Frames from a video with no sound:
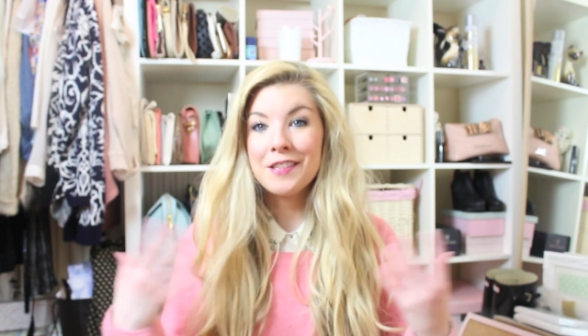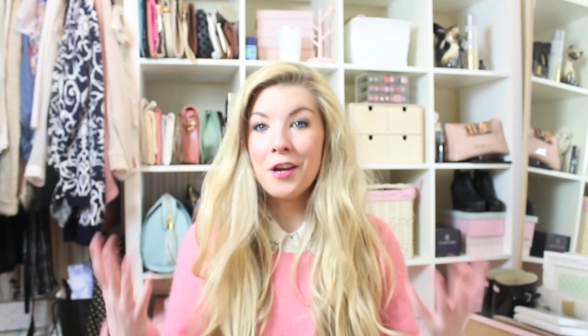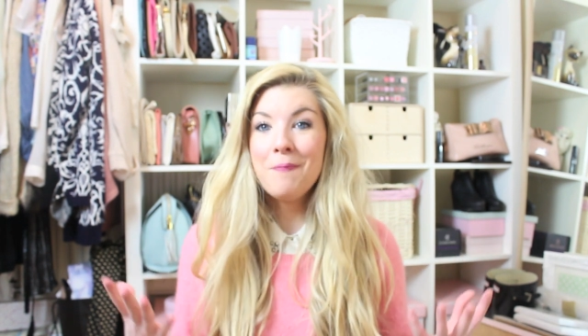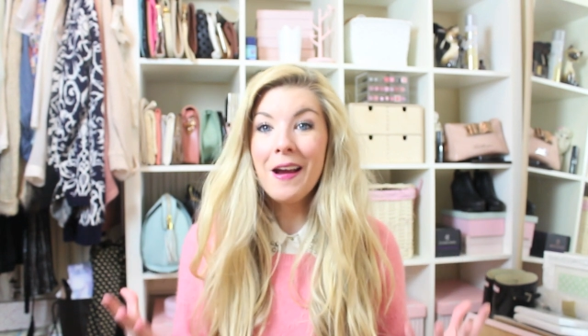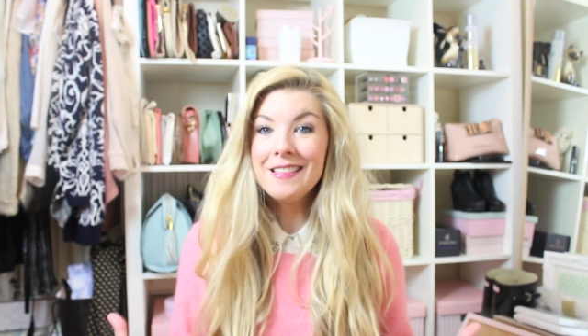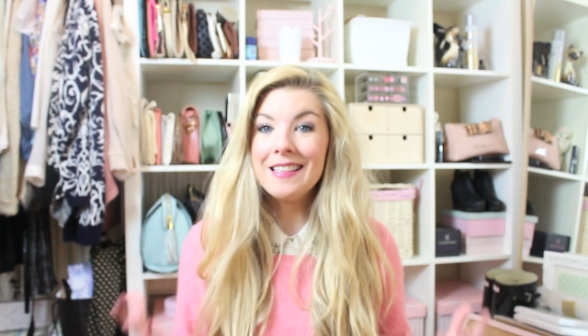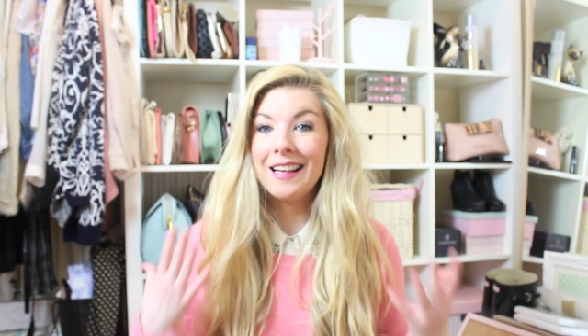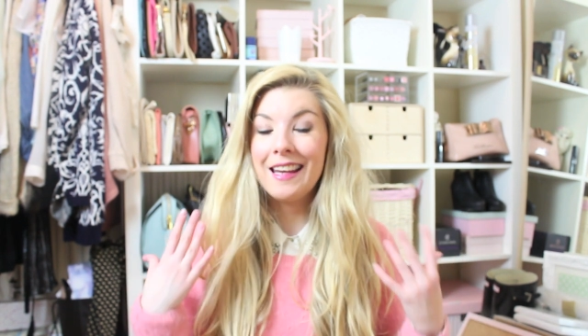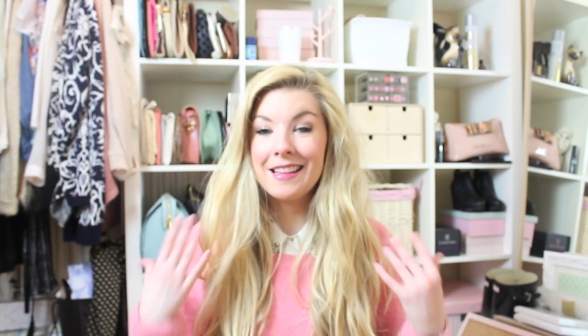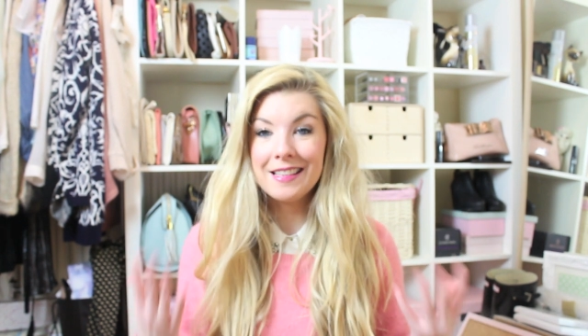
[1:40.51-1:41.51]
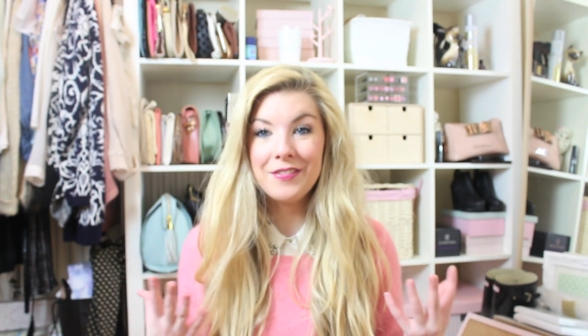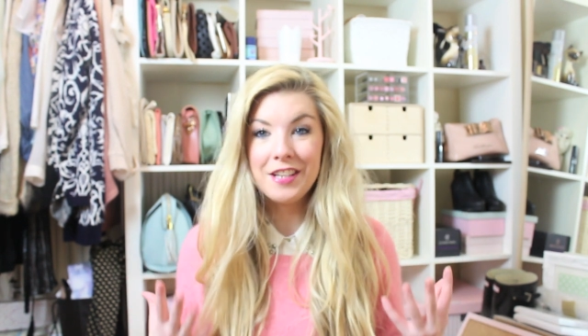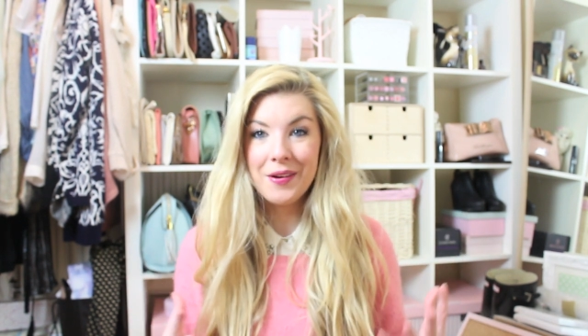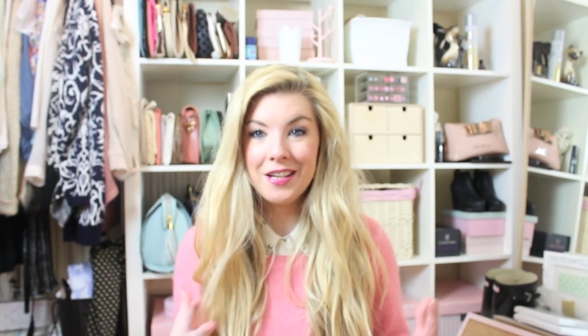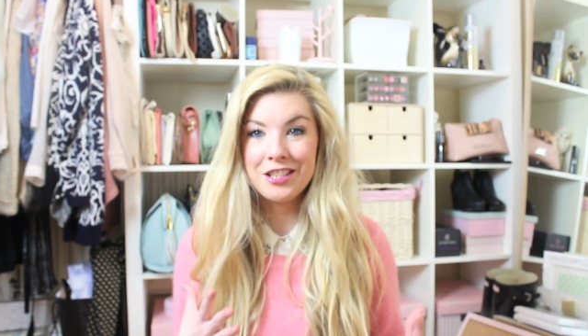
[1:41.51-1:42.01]
So basically this
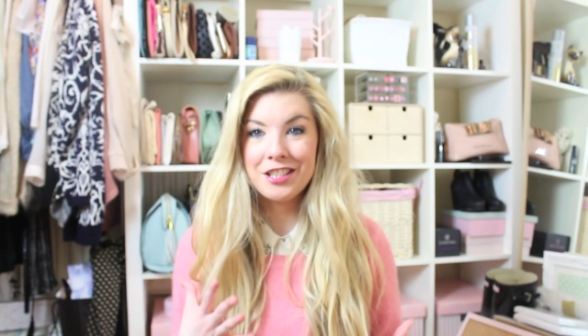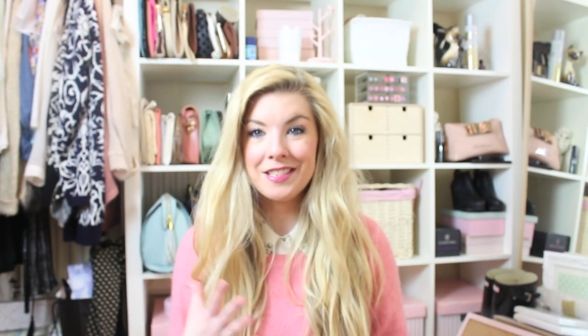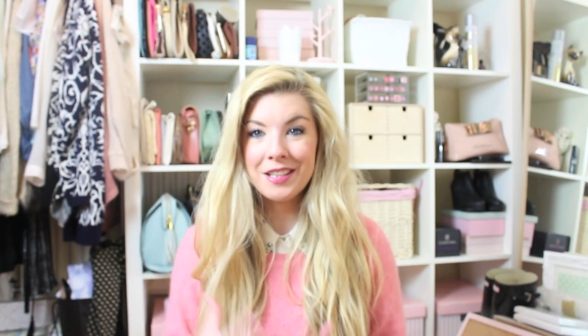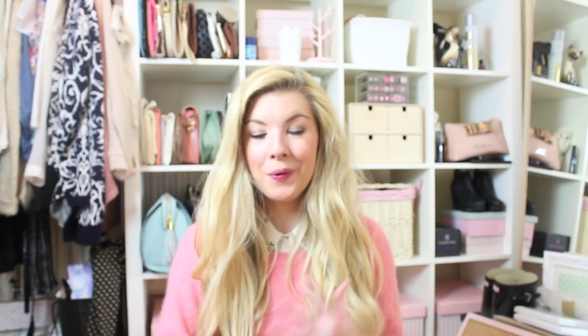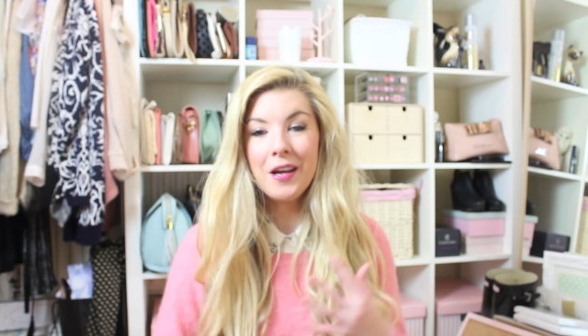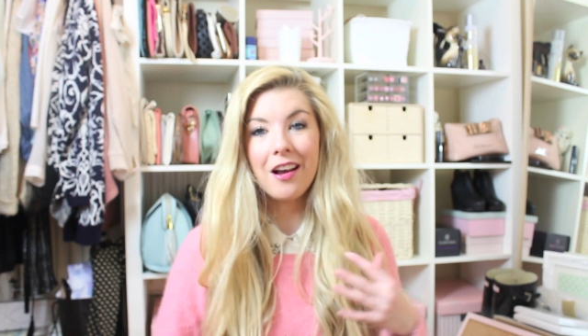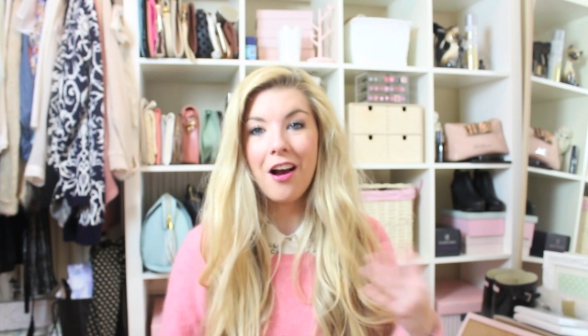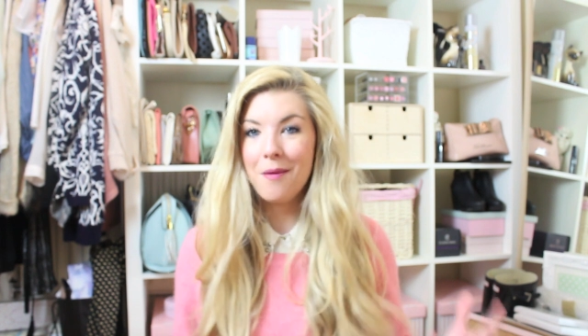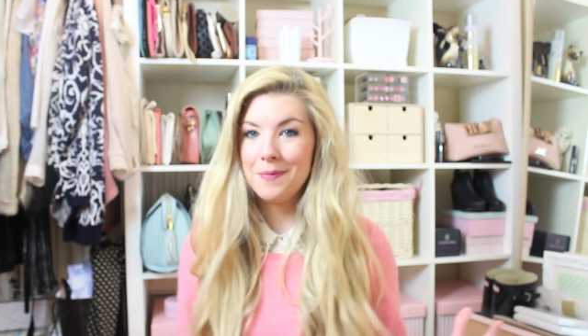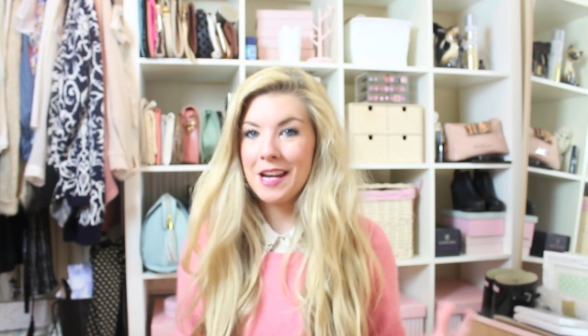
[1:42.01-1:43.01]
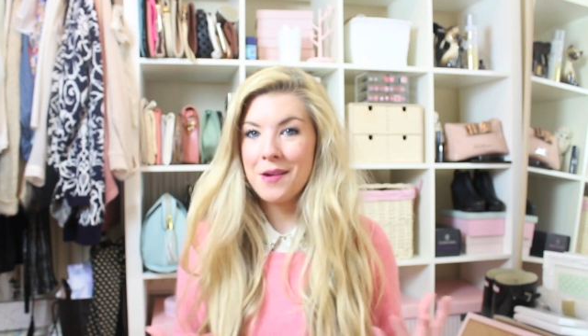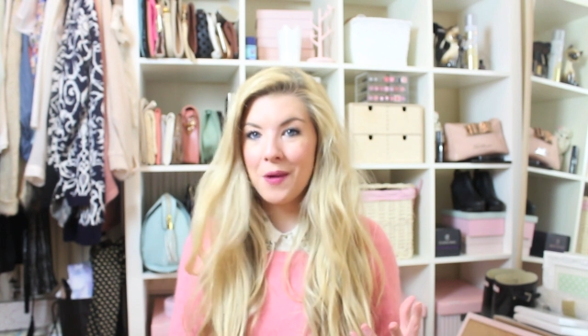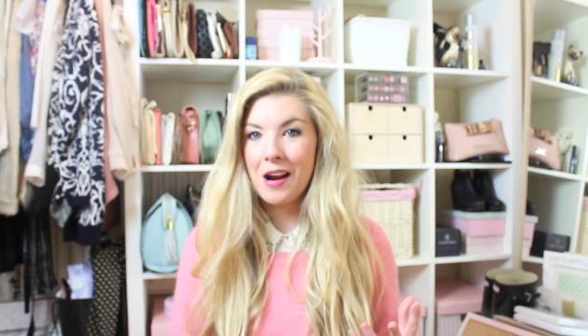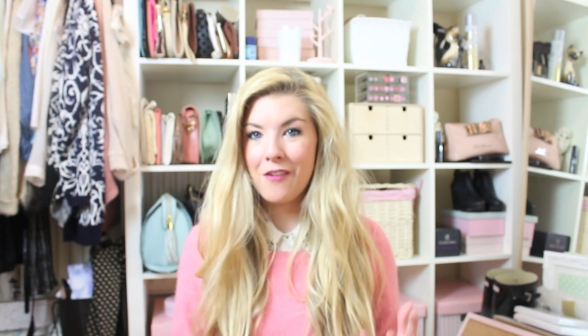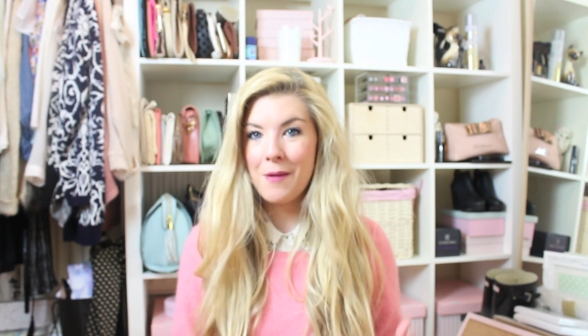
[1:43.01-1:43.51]
video is just a quick update,
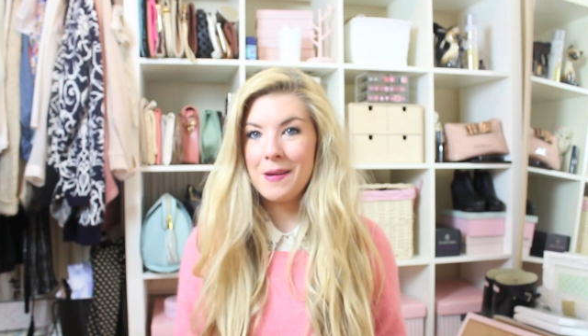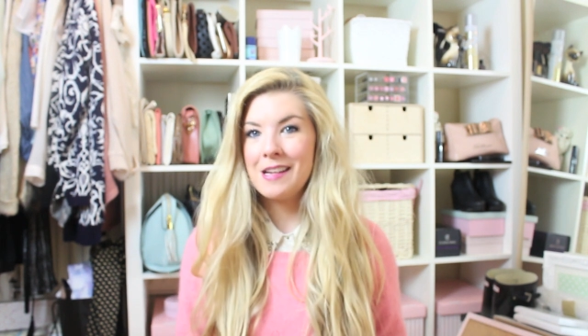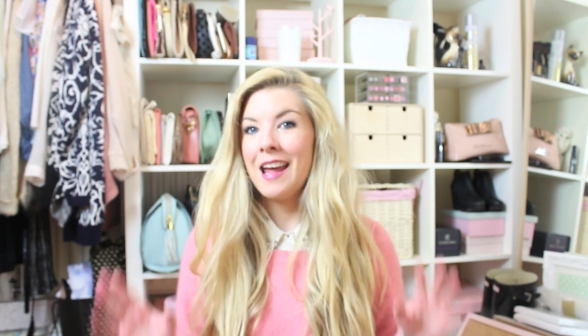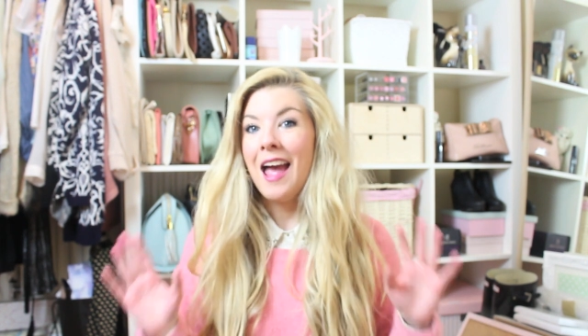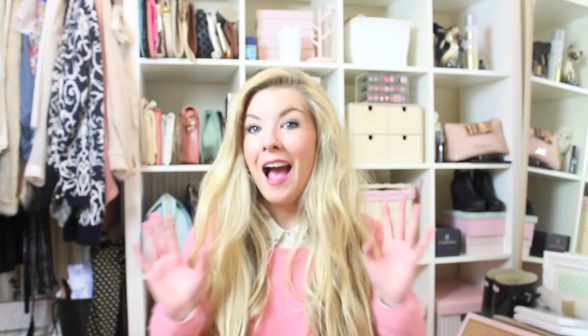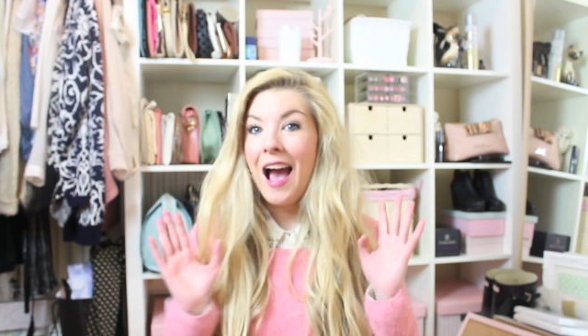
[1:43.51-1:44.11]
where have I been,